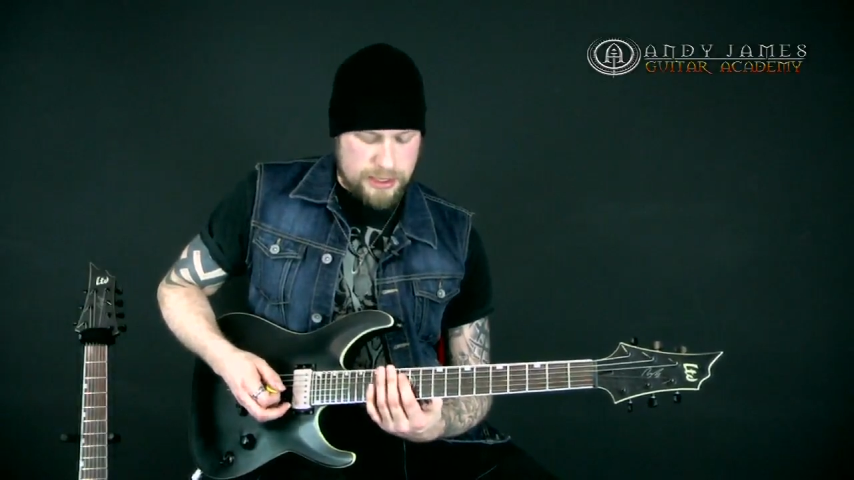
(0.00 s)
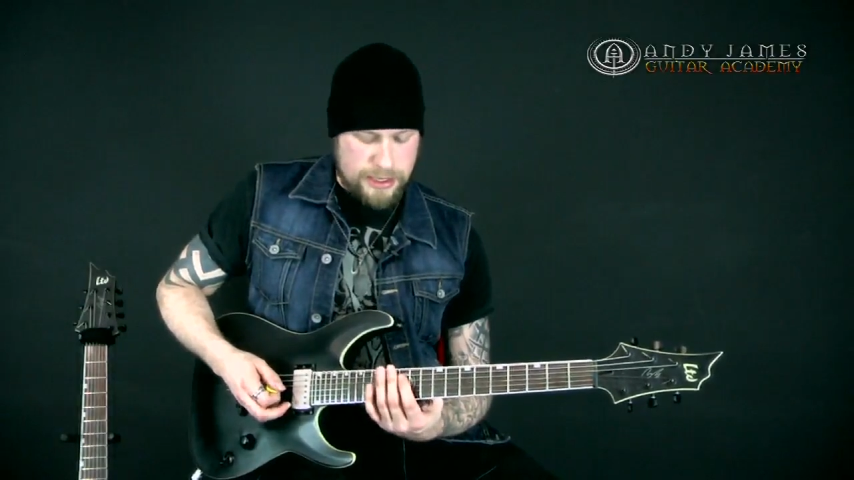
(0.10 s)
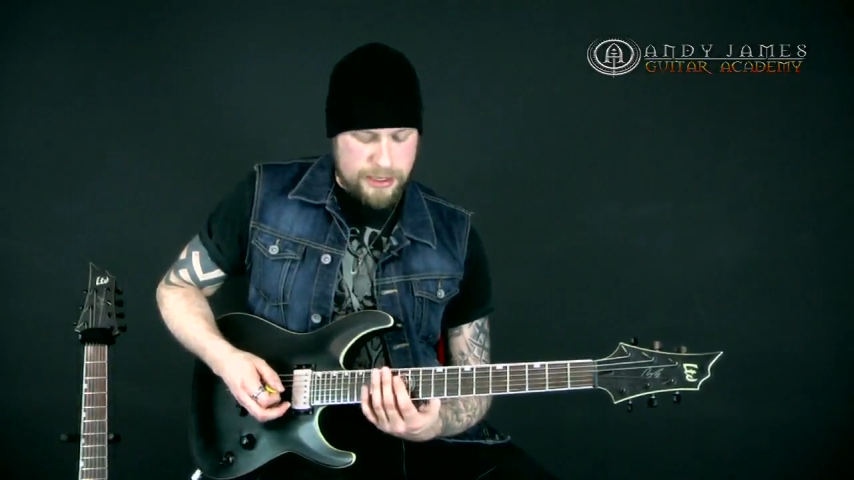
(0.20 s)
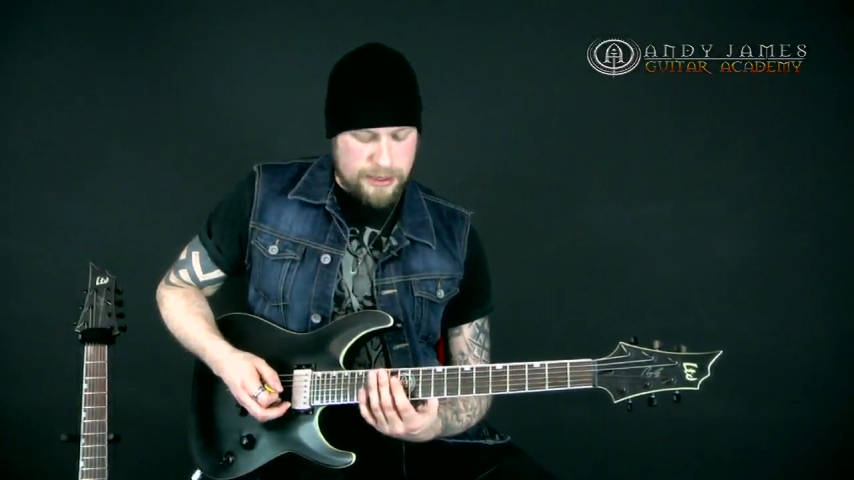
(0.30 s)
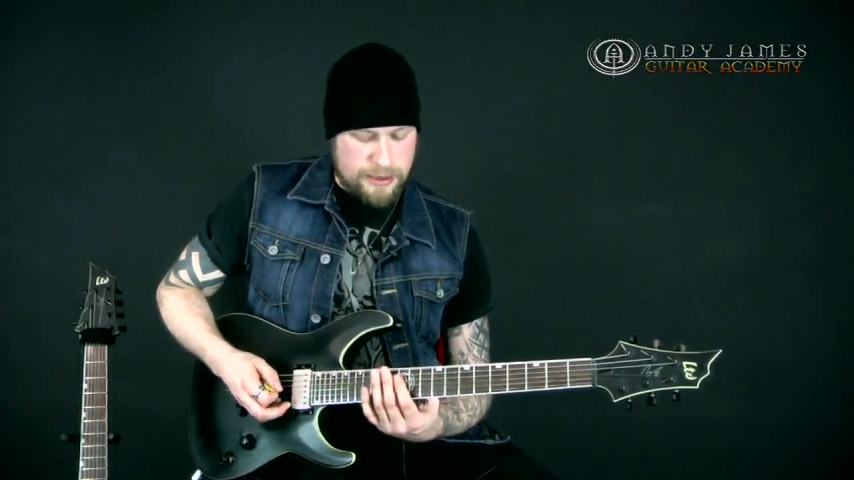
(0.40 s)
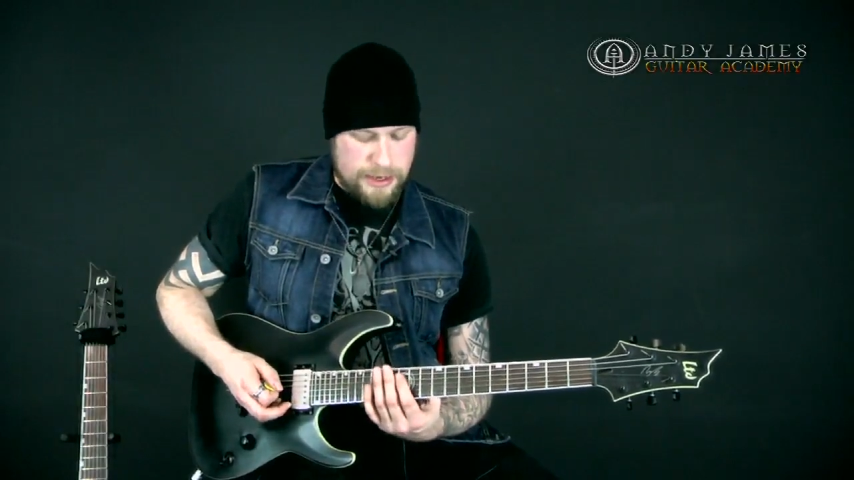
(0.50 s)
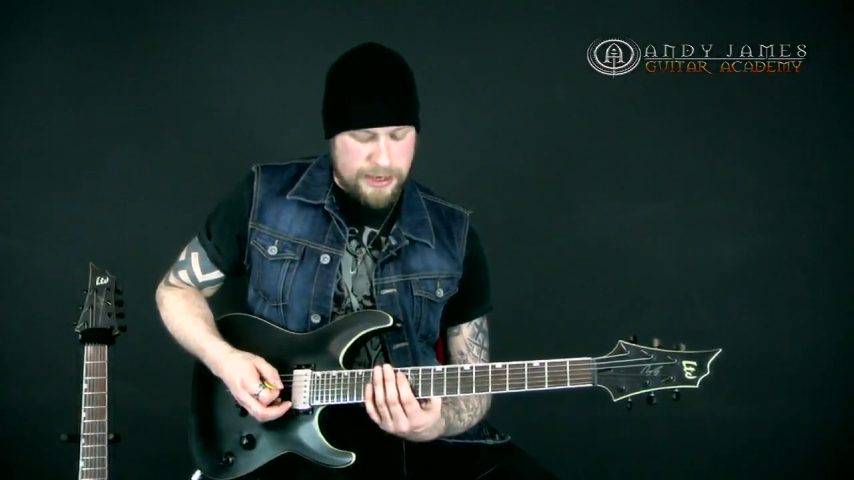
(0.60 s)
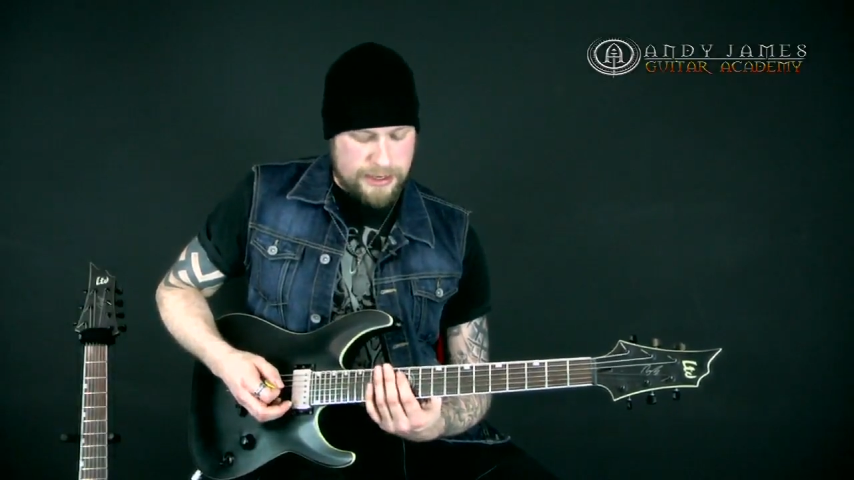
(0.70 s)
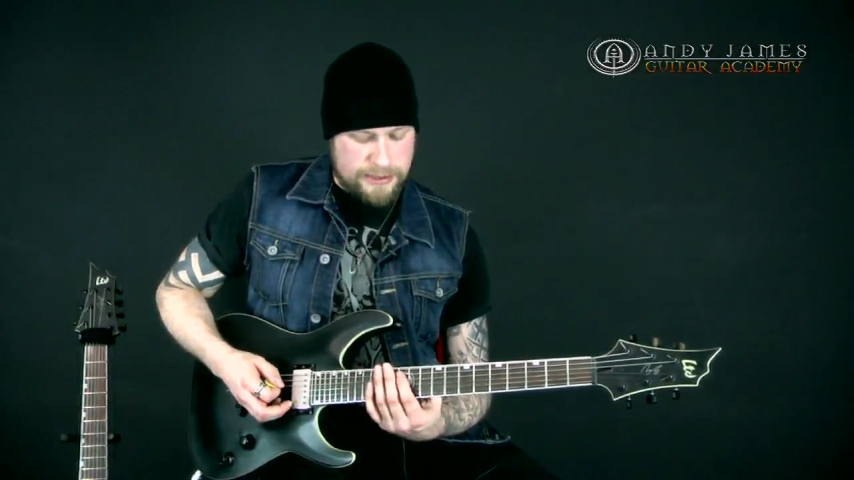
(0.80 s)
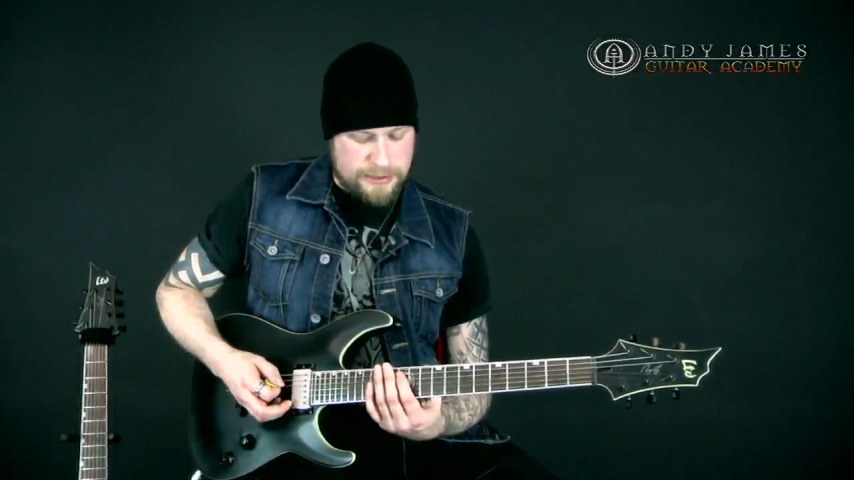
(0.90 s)

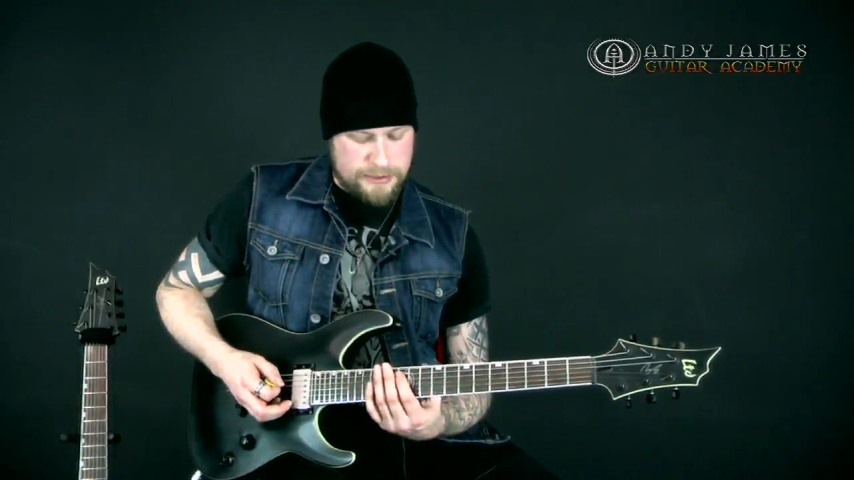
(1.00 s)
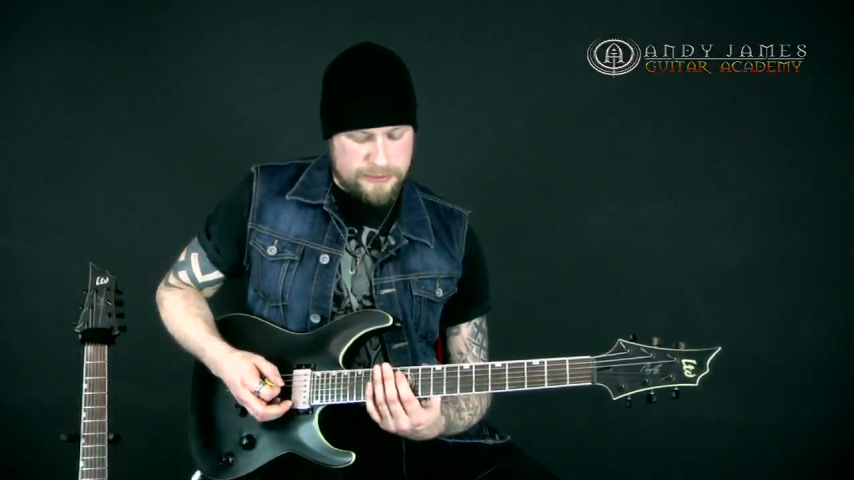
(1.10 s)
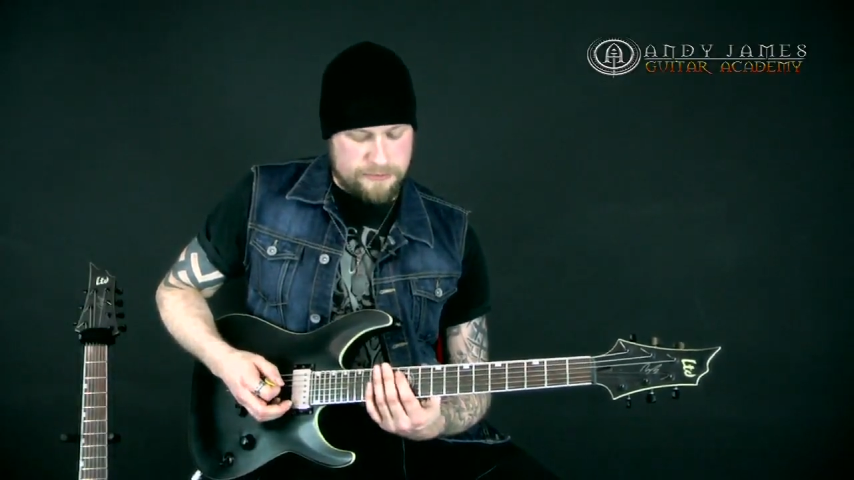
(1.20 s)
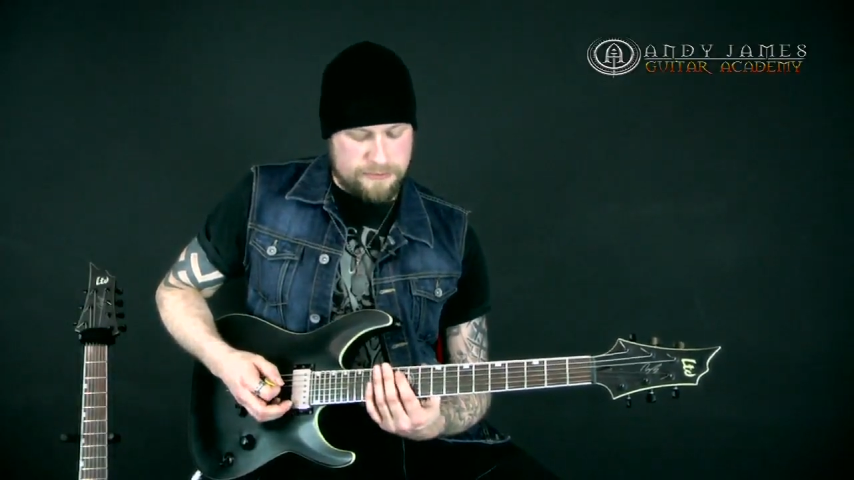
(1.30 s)
and